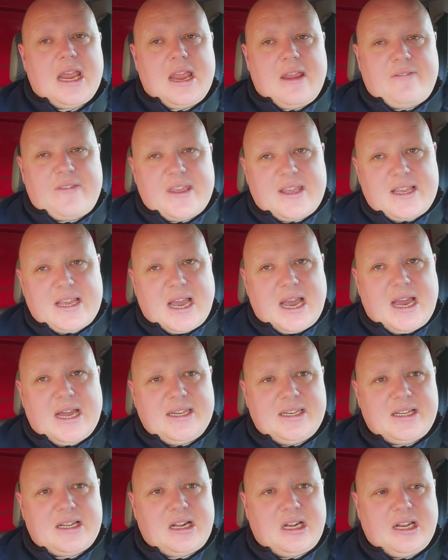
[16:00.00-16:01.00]
if you
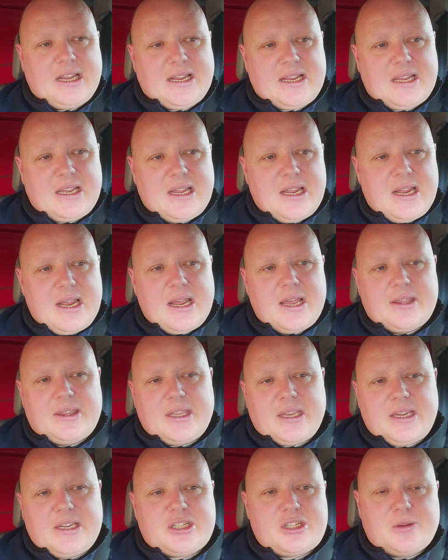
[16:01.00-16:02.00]
can click
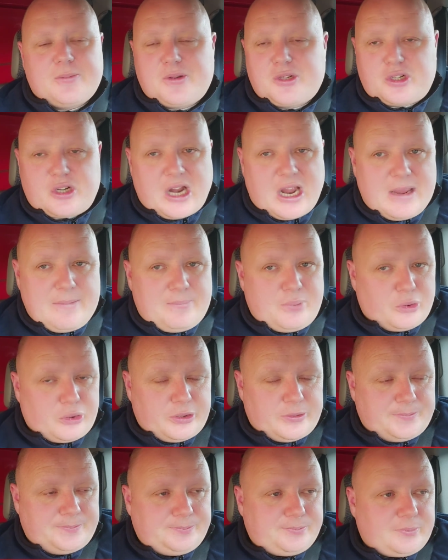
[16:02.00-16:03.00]
the subscribe
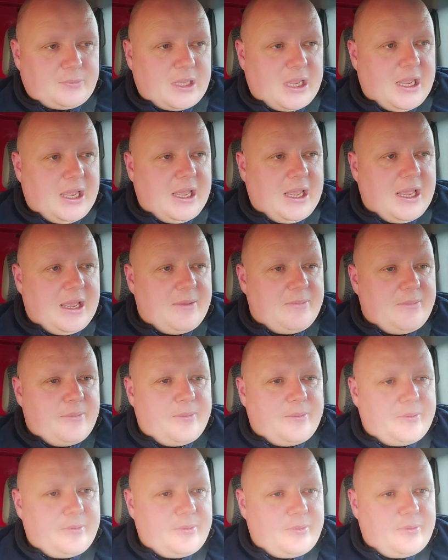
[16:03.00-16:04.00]

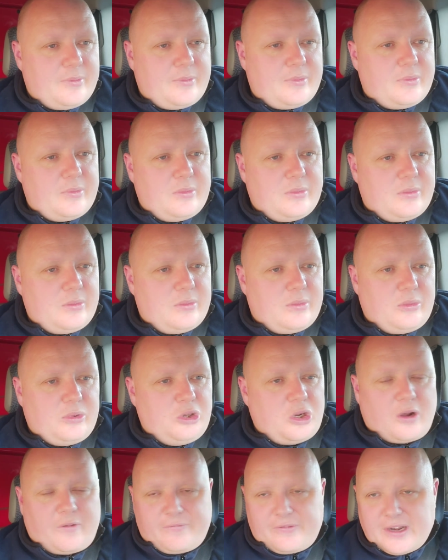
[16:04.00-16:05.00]
button.
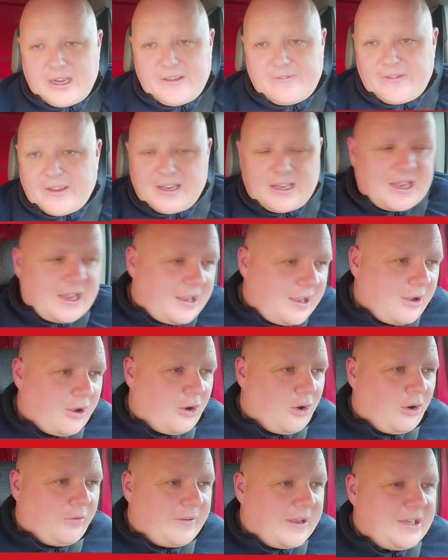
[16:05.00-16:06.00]
Not for anything
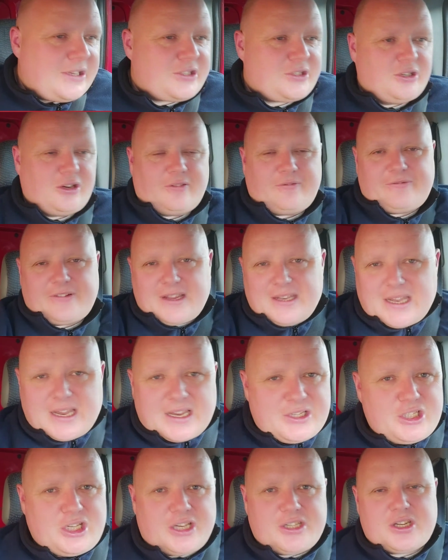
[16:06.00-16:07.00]
other, it's not
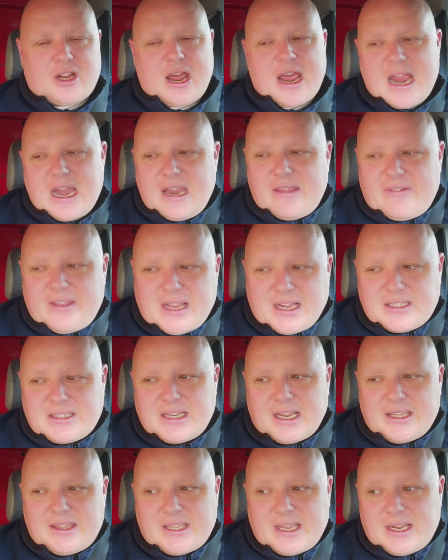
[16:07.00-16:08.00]
financial, it's not anything else
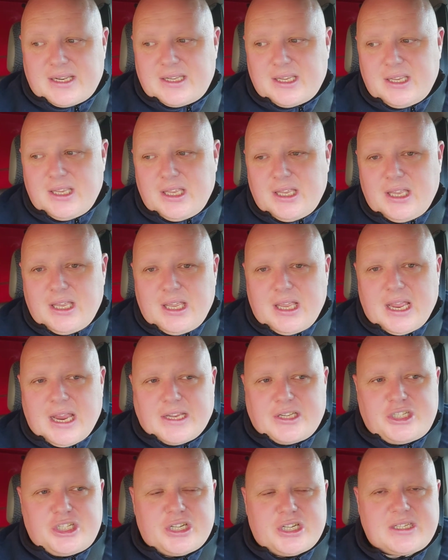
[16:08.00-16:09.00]
like that.
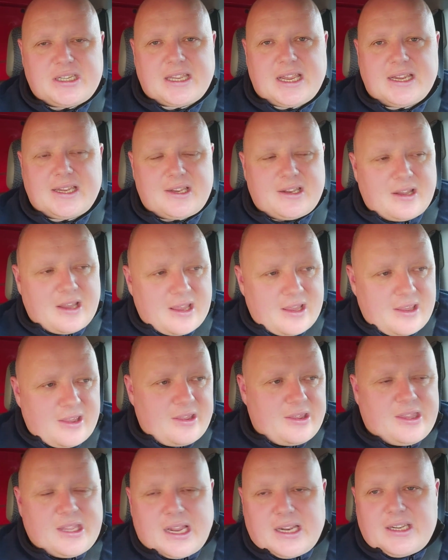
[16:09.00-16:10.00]
It's just to get
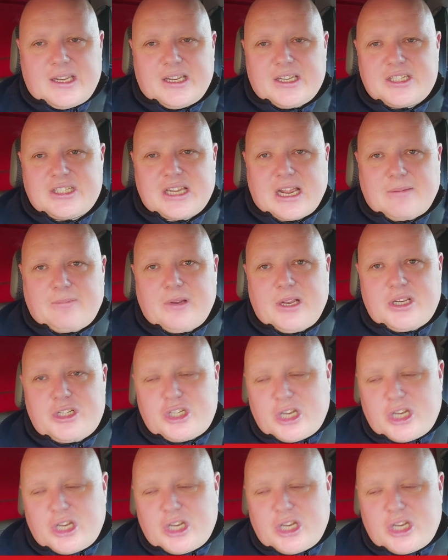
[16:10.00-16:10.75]
that established